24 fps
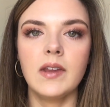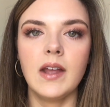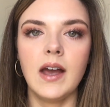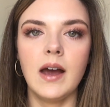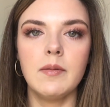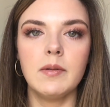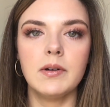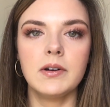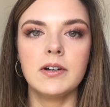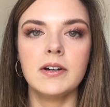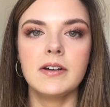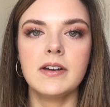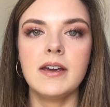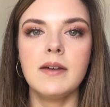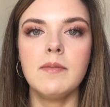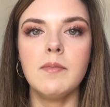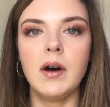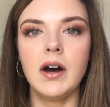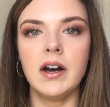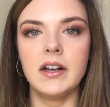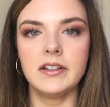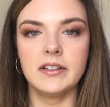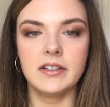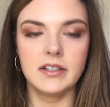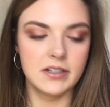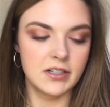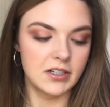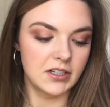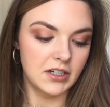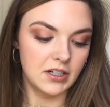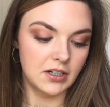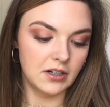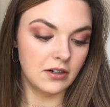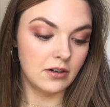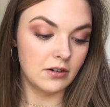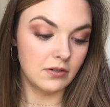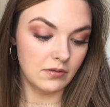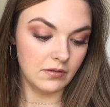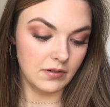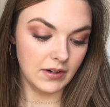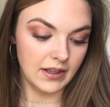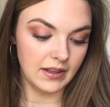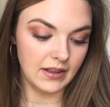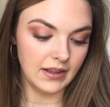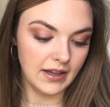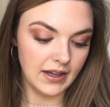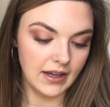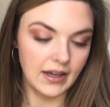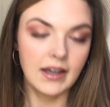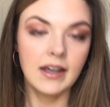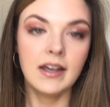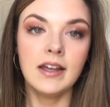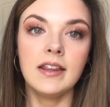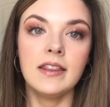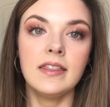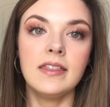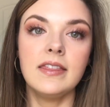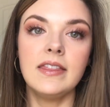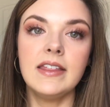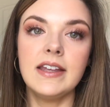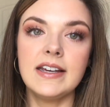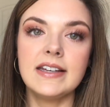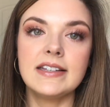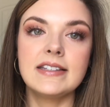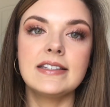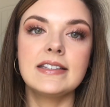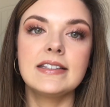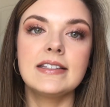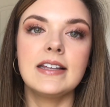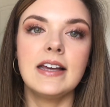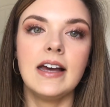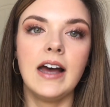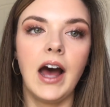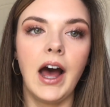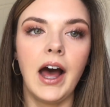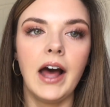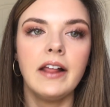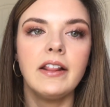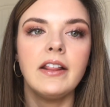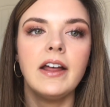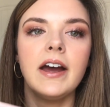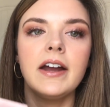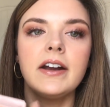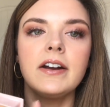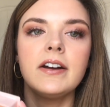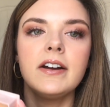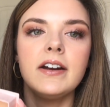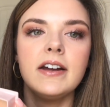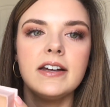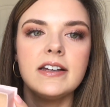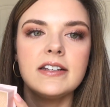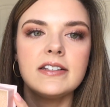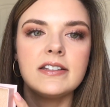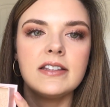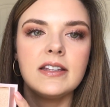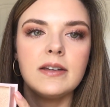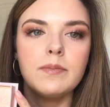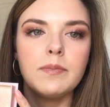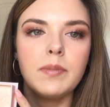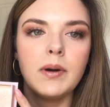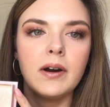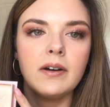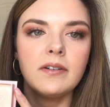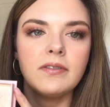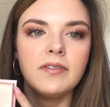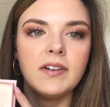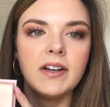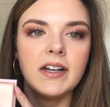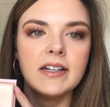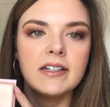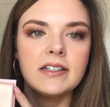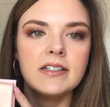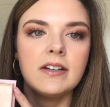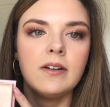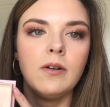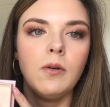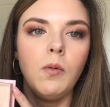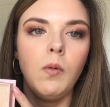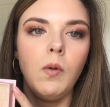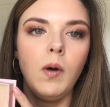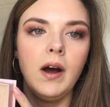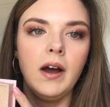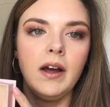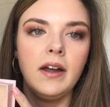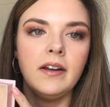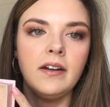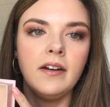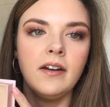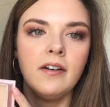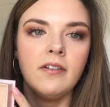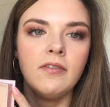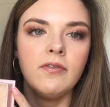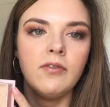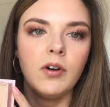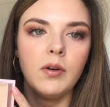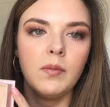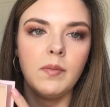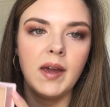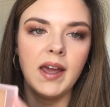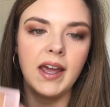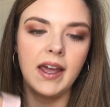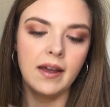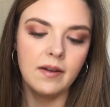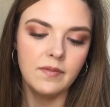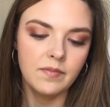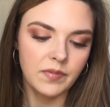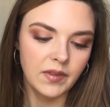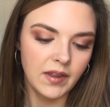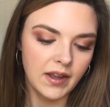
I'm a cookie monster, really. This highlighter is the perfect one for me.